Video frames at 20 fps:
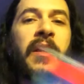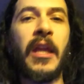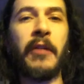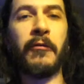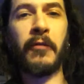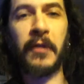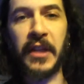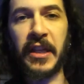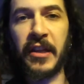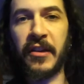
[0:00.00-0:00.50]
They
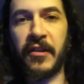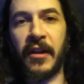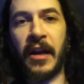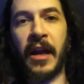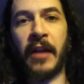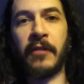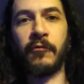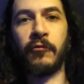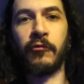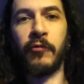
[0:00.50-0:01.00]
released it
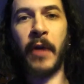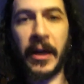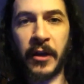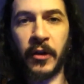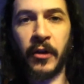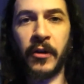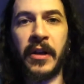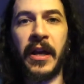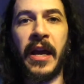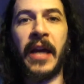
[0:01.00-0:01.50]
on
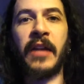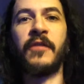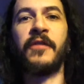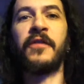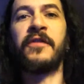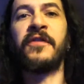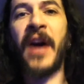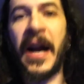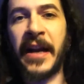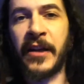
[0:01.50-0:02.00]
record and
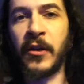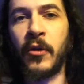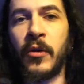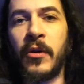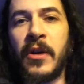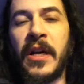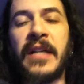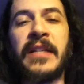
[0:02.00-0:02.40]
vinyl,